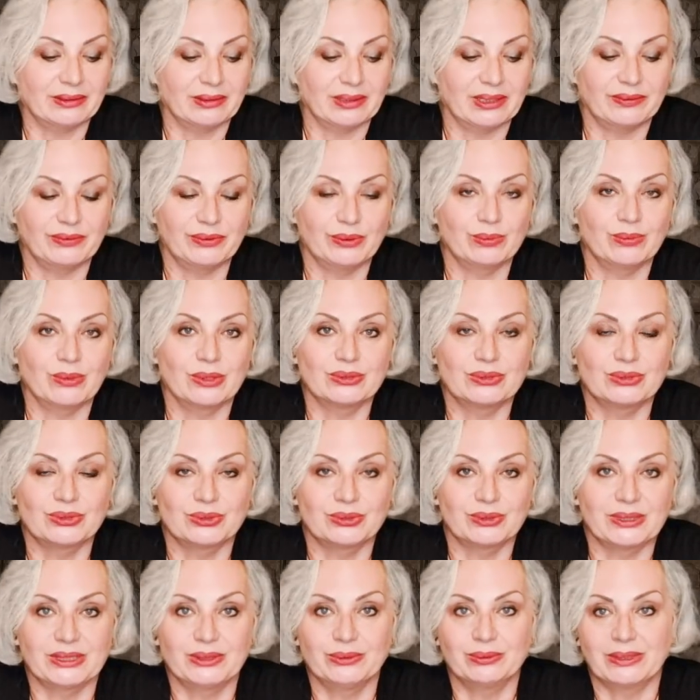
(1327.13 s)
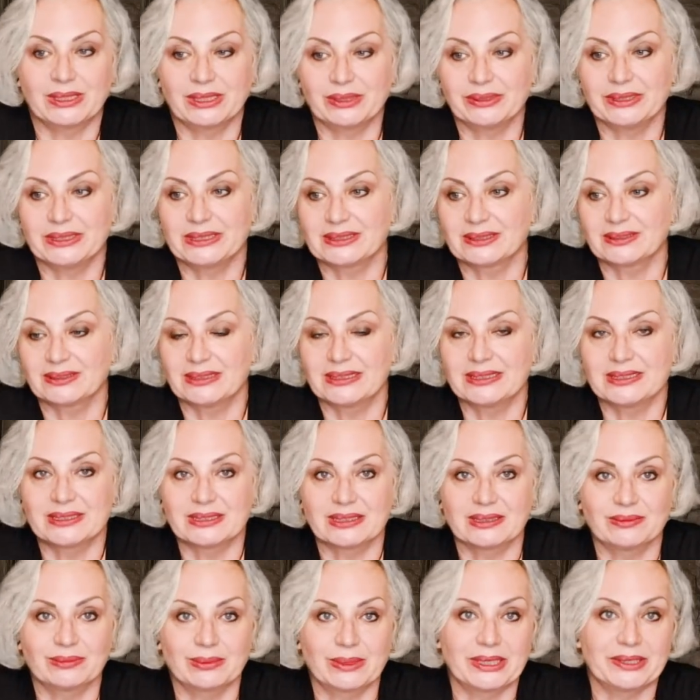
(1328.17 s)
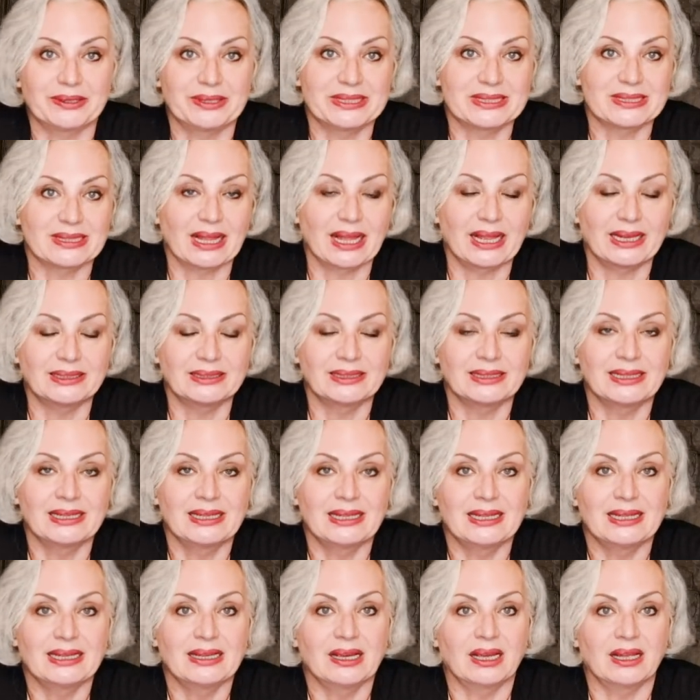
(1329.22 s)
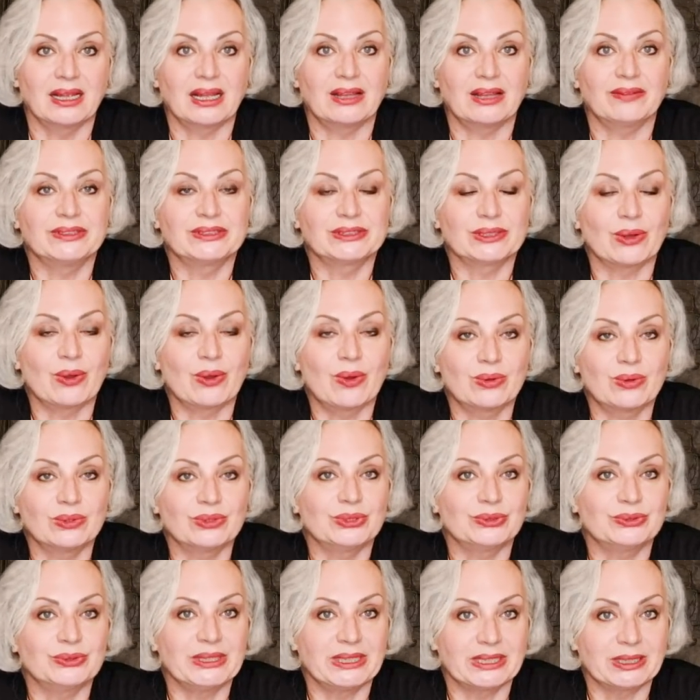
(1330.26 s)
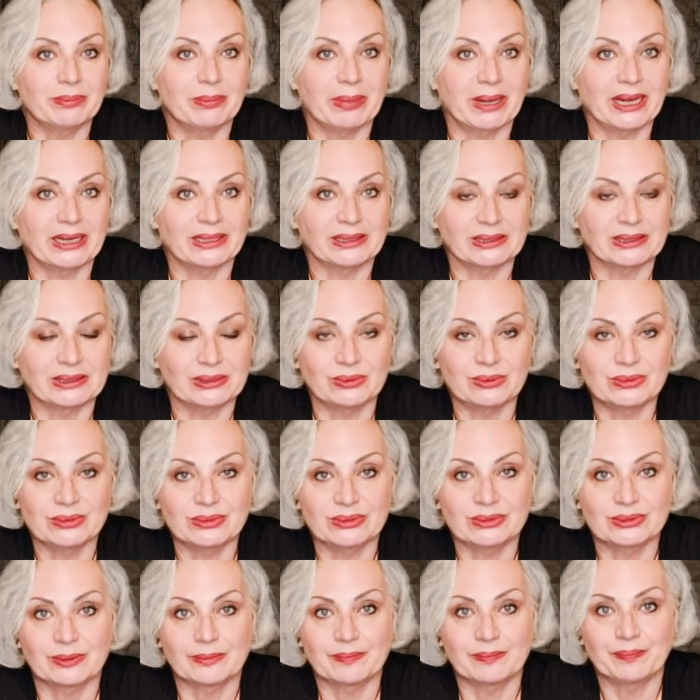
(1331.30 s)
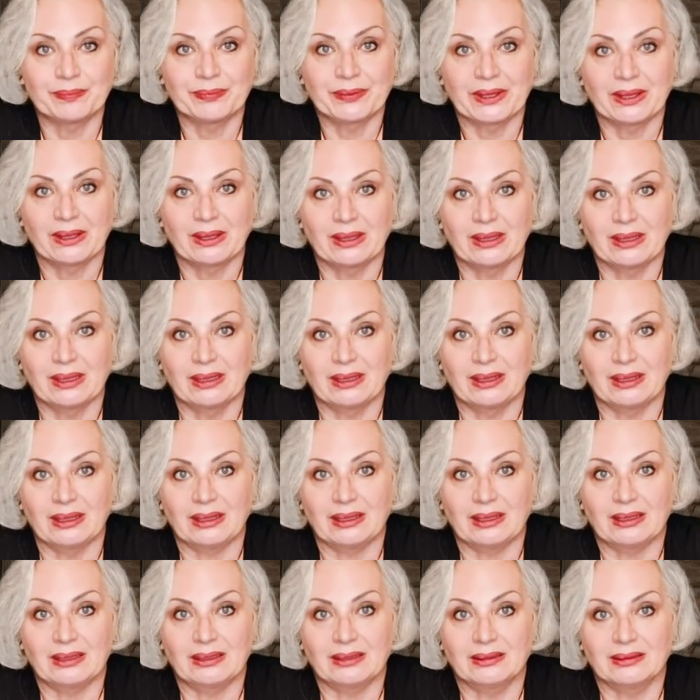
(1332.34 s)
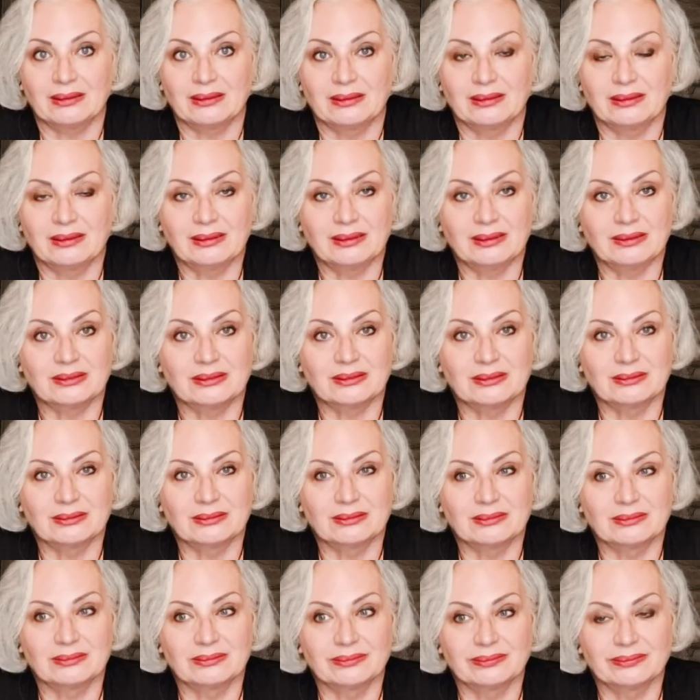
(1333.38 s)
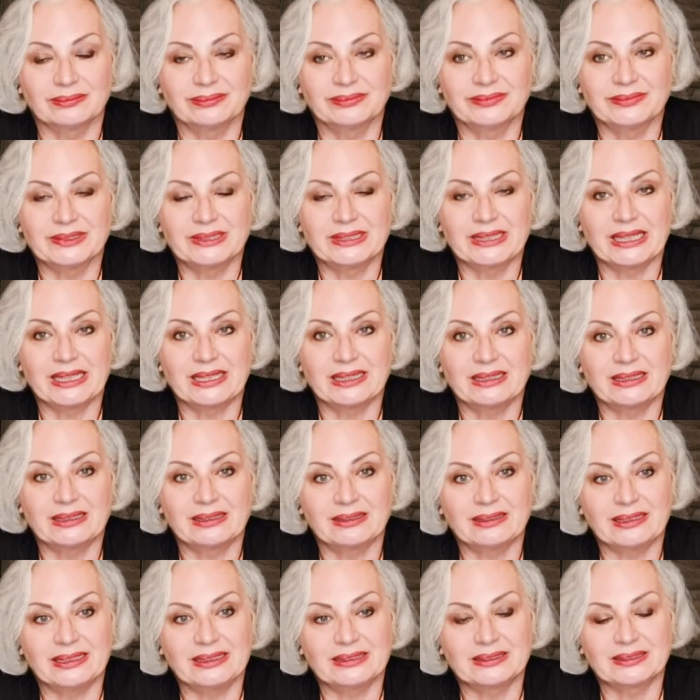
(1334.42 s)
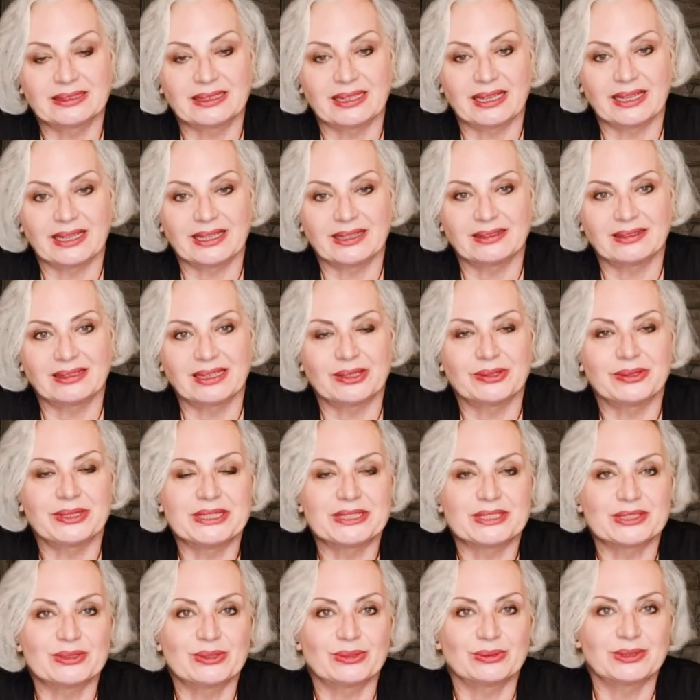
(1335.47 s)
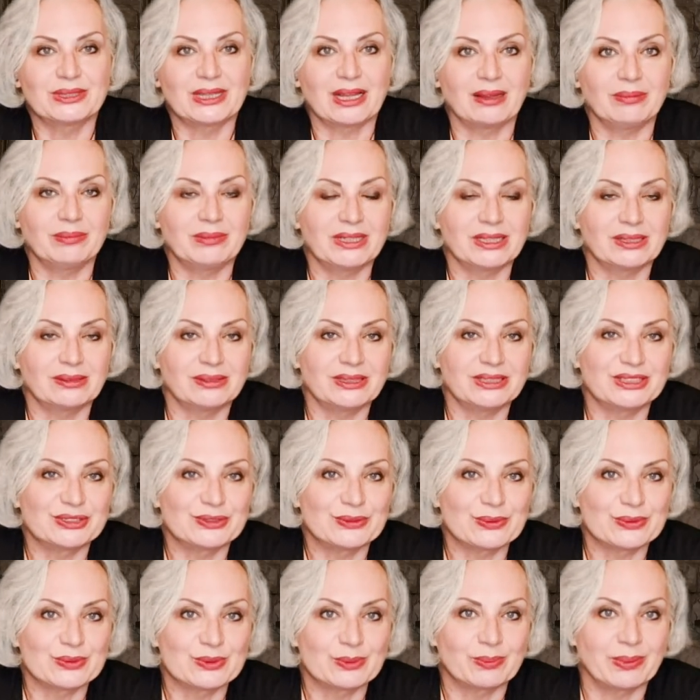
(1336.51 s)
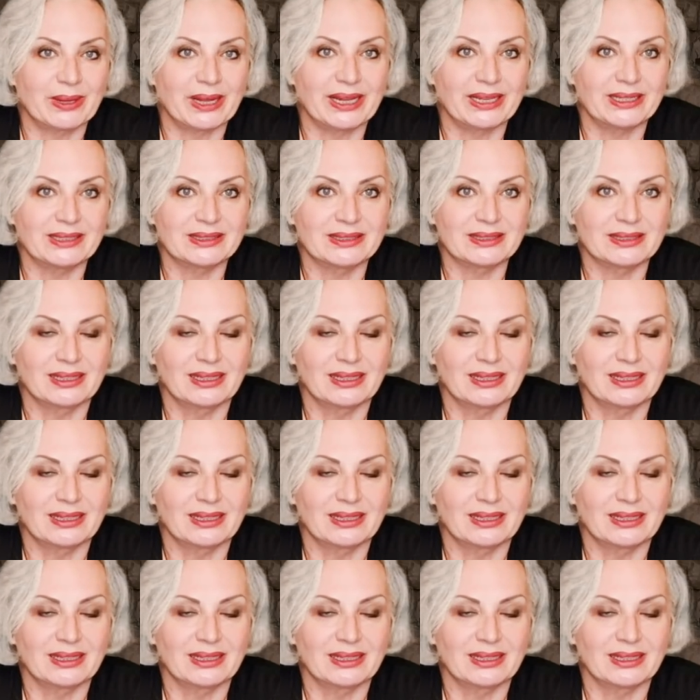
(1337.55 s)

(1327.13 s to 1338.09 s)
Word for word: if you want to read where is this and where is that have its own unique pattern also uh, then it's like there is no time there is no space